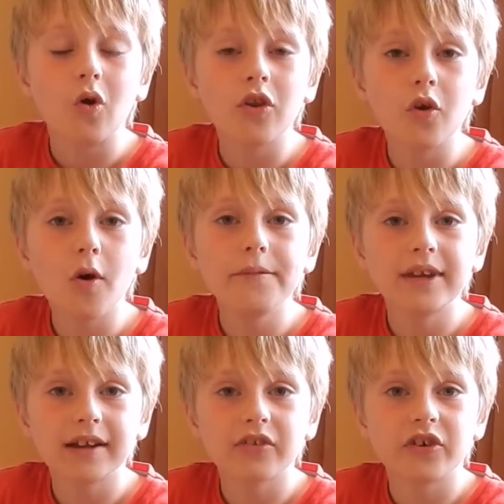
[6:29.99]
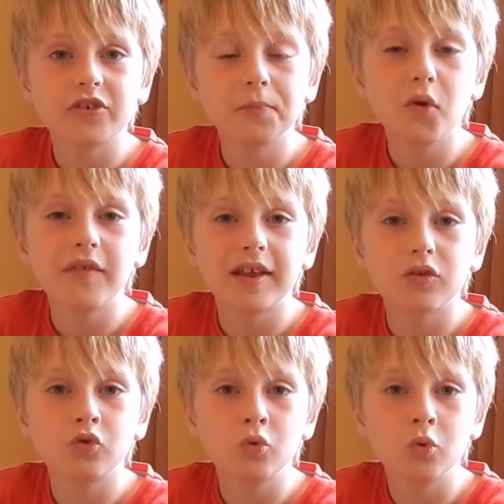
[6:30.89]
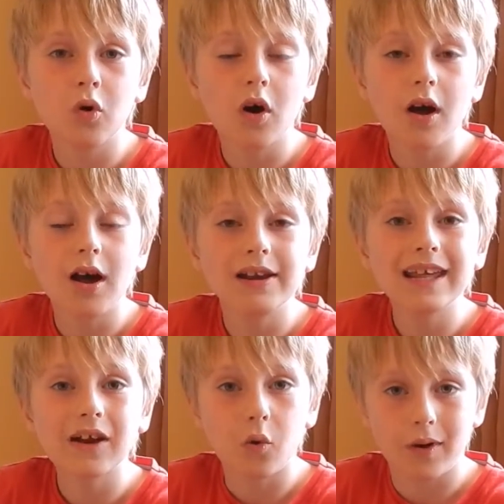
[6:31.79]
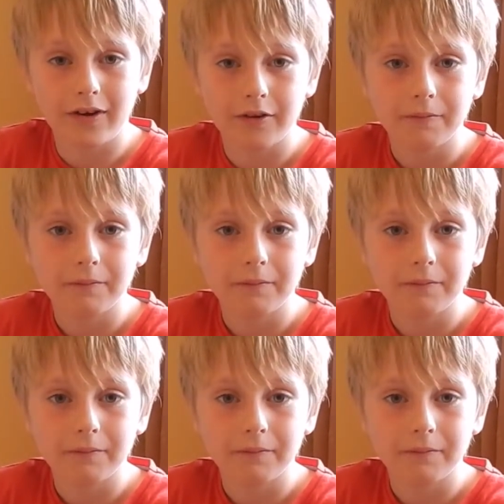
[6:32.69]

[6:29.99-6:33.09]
on an object that is moving through a liquid.